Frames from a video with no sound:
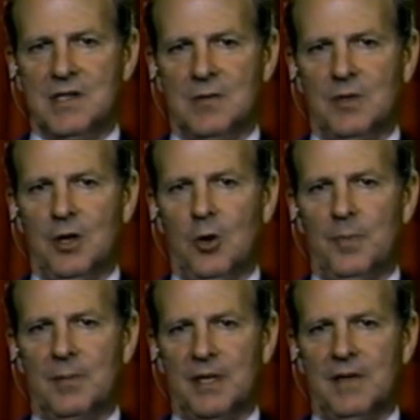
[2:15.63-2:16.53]
and we hope
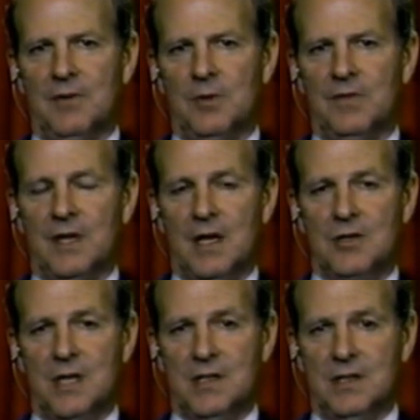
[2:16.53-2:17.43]
and believe that we've
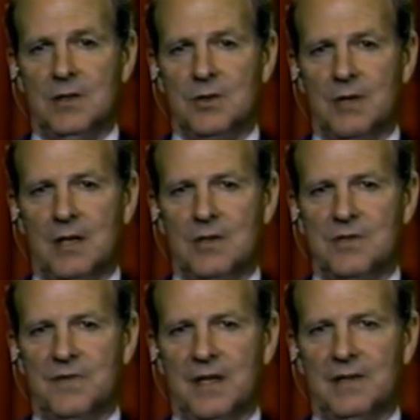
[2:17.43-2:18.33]
contrasted those records
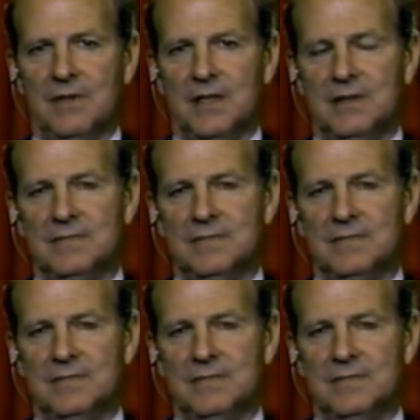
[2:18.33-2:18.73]
effectively.